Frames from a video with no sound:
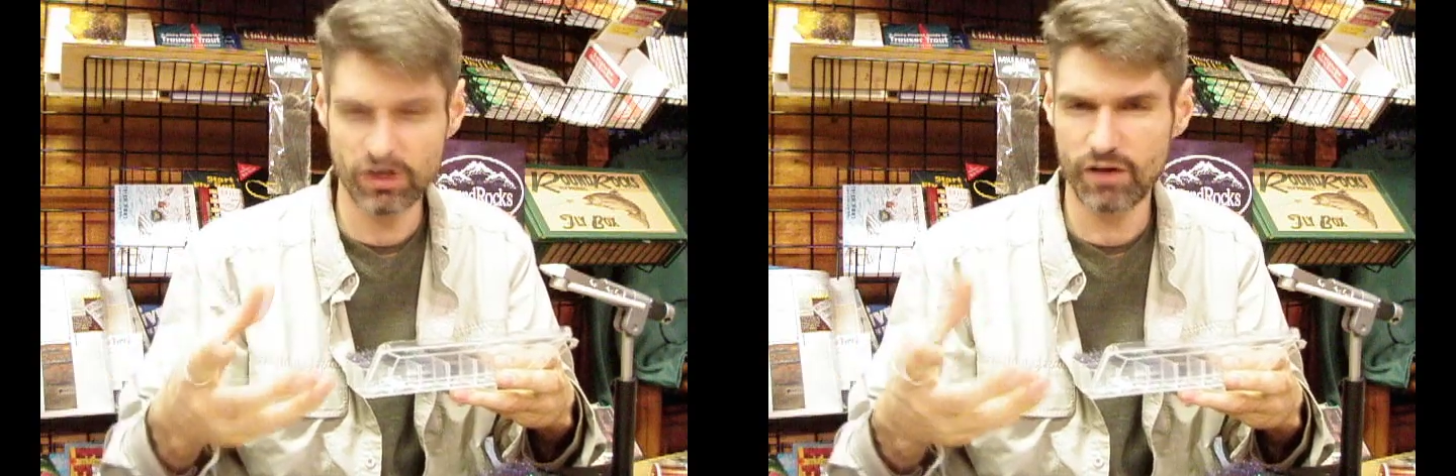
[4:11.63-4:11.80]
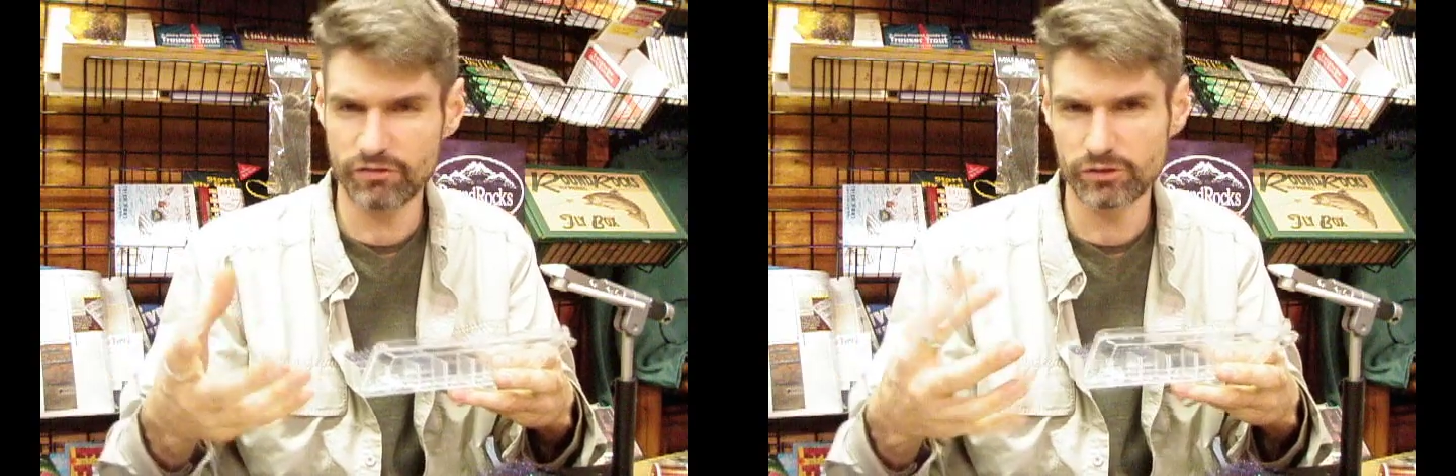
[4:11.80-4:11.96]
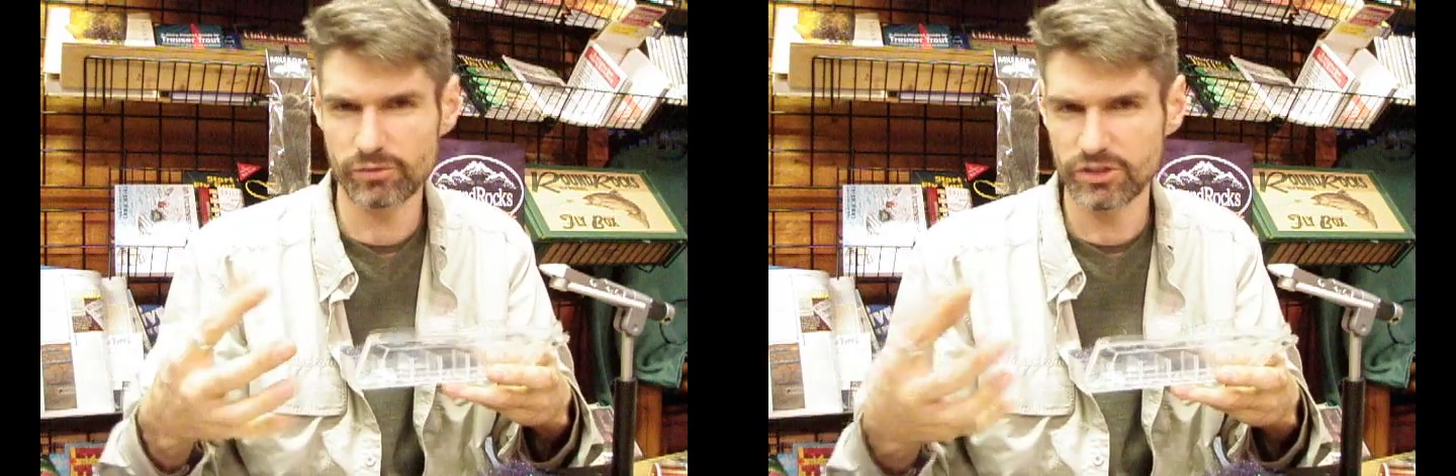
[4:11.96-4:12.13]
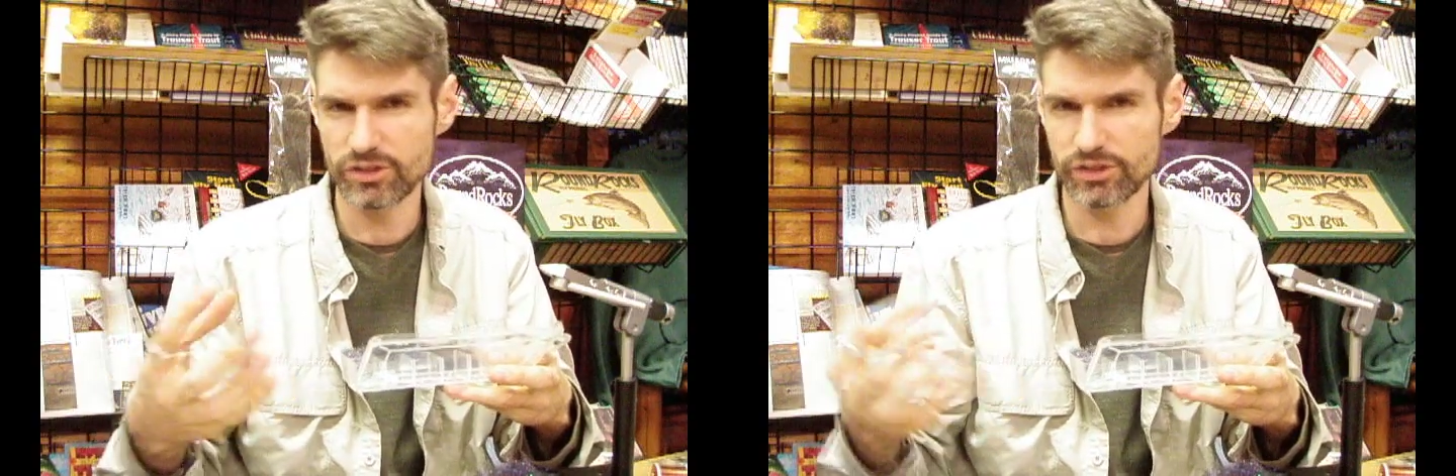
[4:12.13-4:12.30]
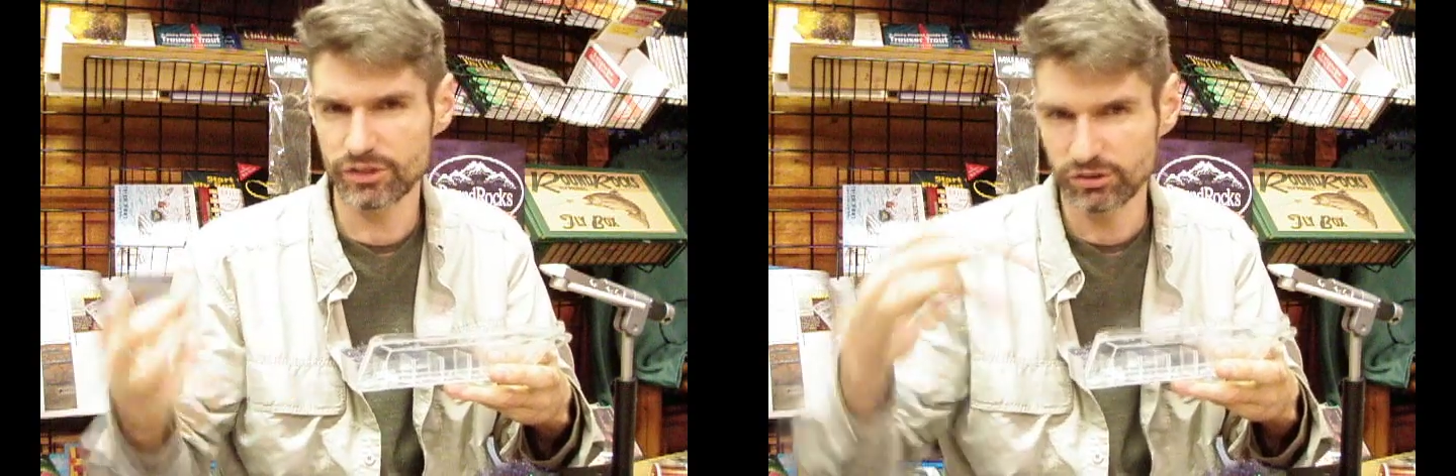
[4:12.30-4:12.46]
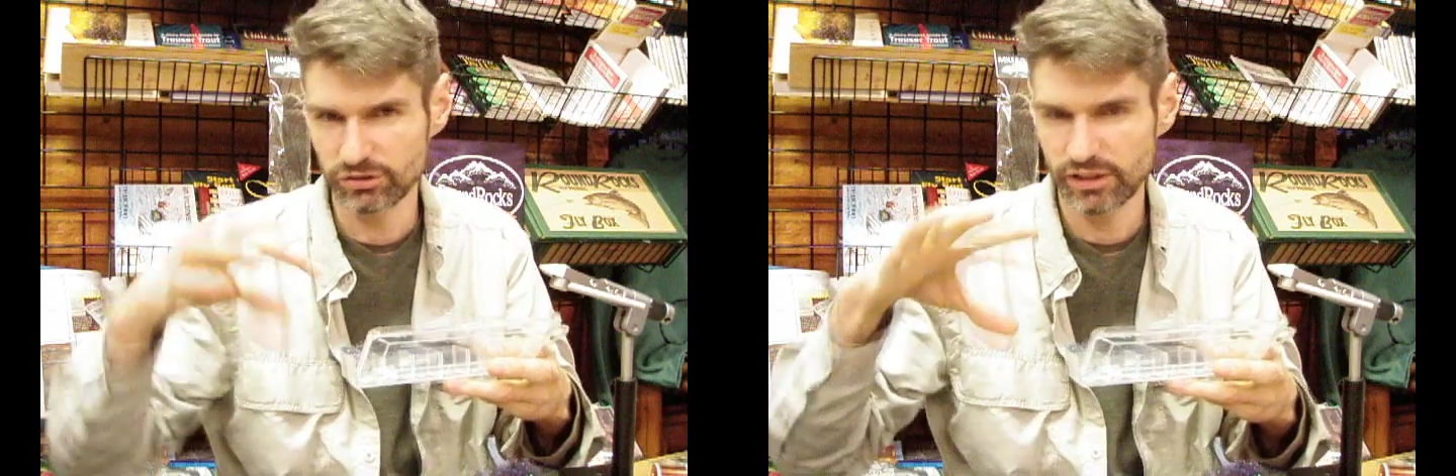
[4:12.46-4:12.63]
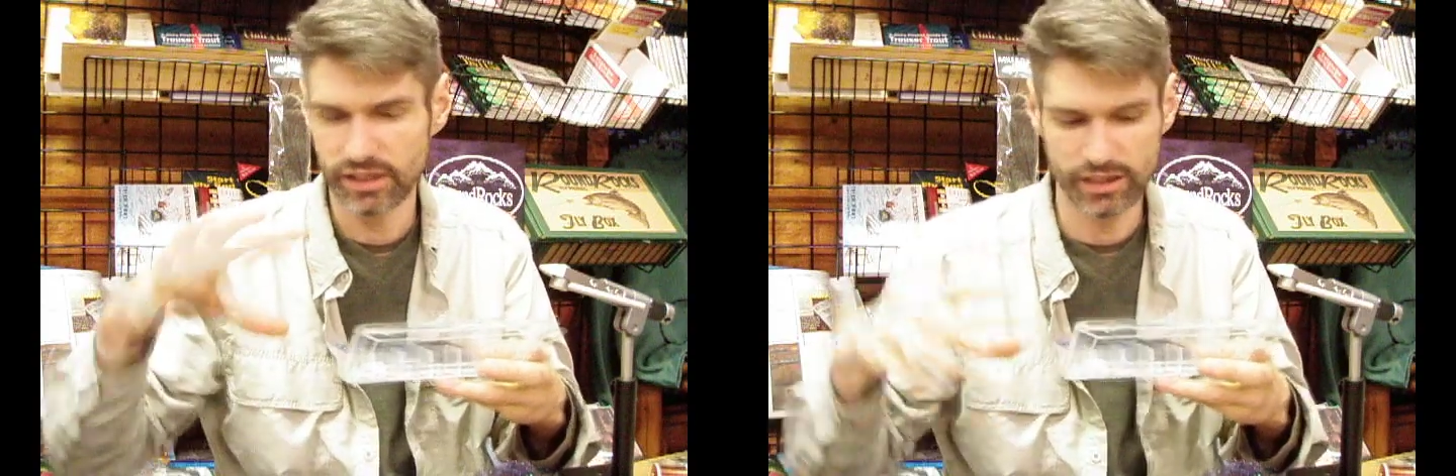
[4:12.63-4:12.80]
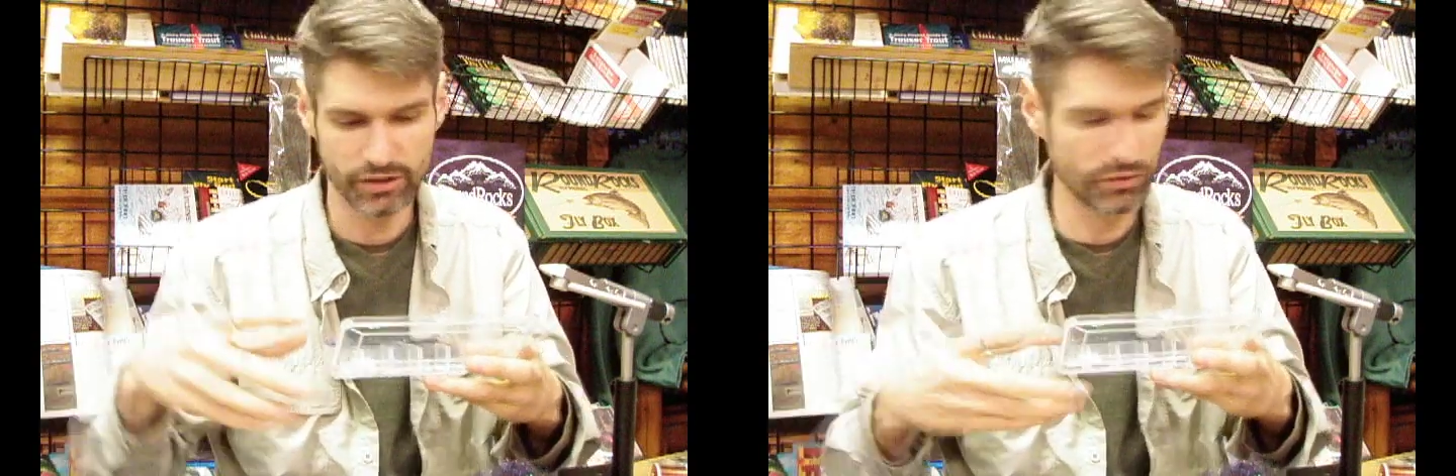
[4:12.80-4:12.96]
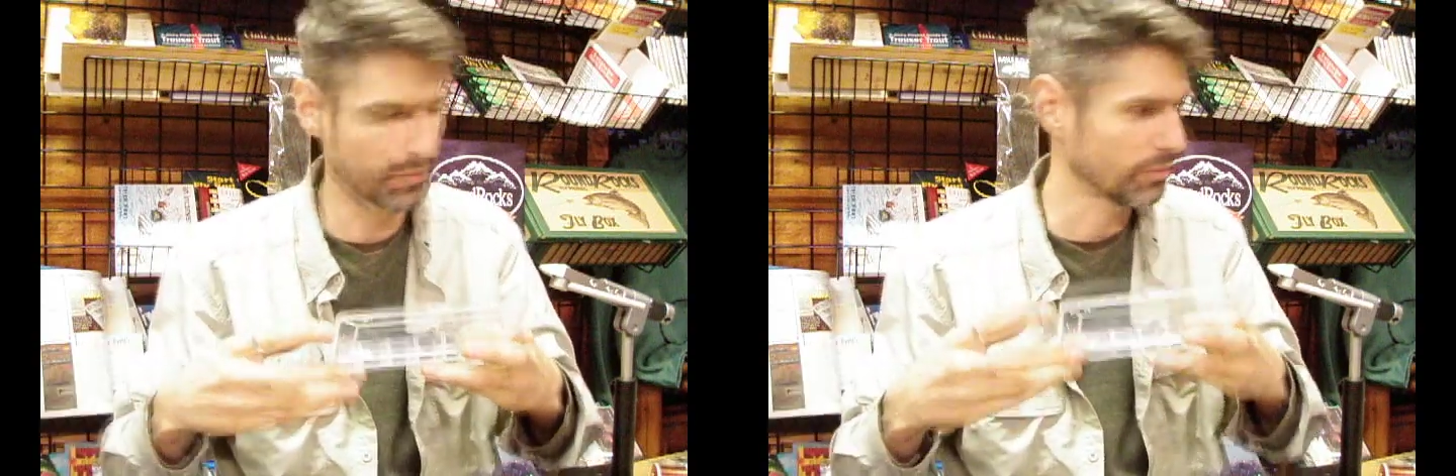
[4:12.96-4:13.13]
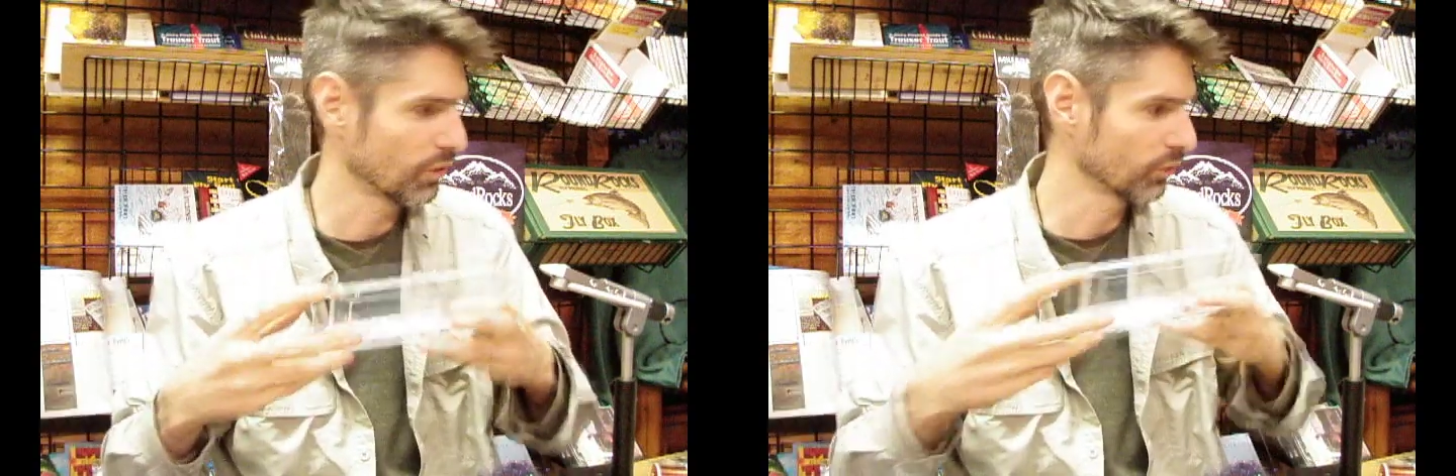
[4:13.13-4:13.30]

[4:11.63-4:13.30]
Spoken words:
softer material to kind of grip